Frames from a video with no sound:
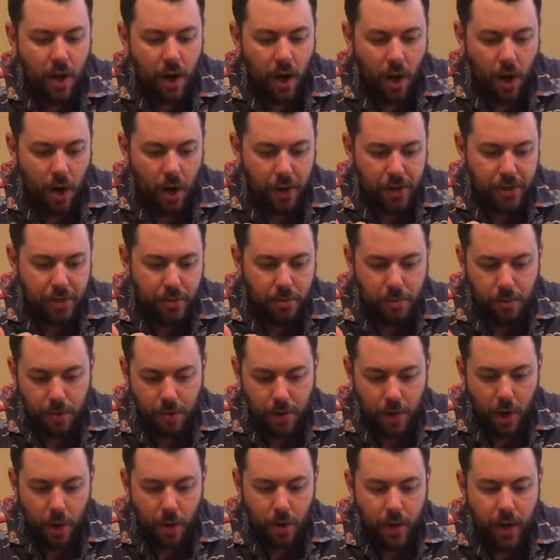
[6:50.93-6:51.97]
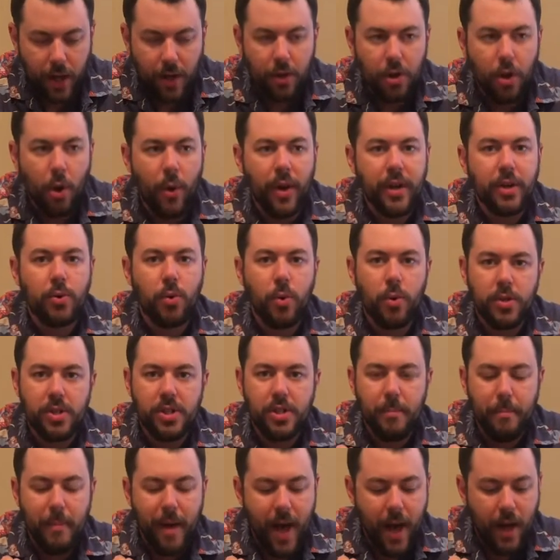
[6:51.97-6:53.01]
all through going towards the
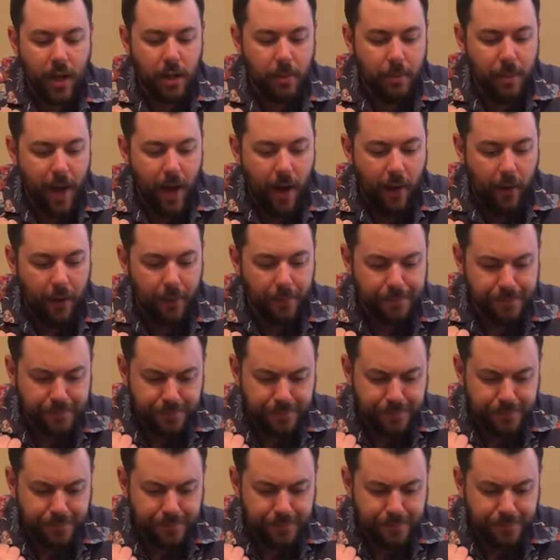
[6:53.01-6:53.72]
back of the palate,